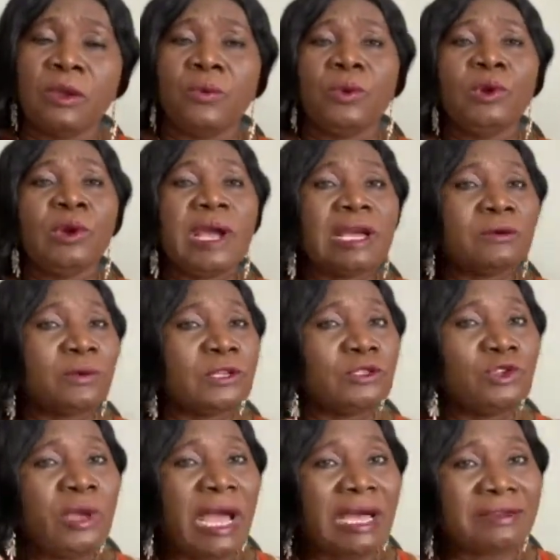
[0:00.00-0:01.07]
we look at what
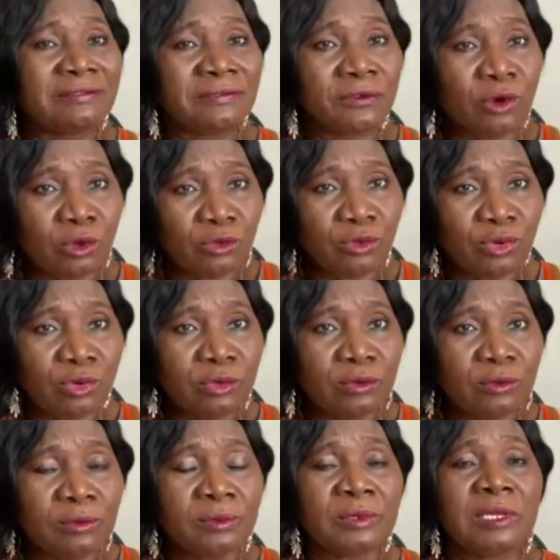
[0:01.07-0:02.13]
you have gone
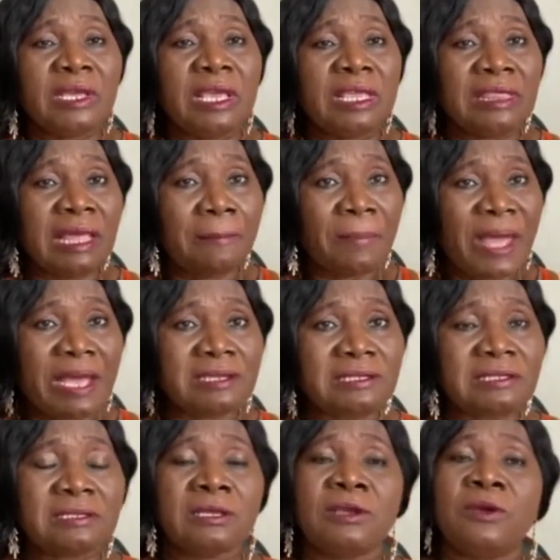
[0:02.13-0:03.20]
through in the
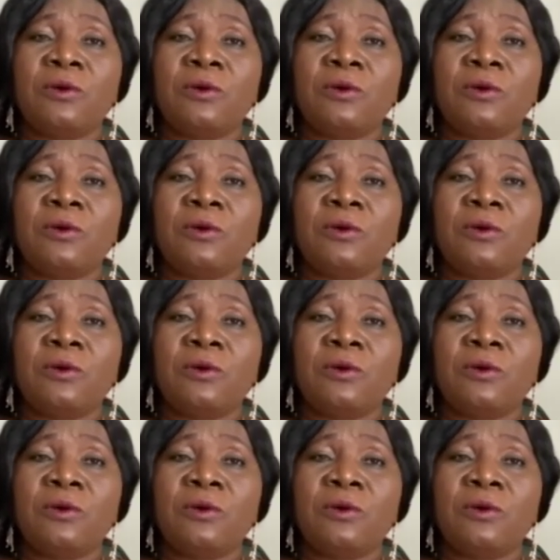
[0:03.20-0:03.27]
past,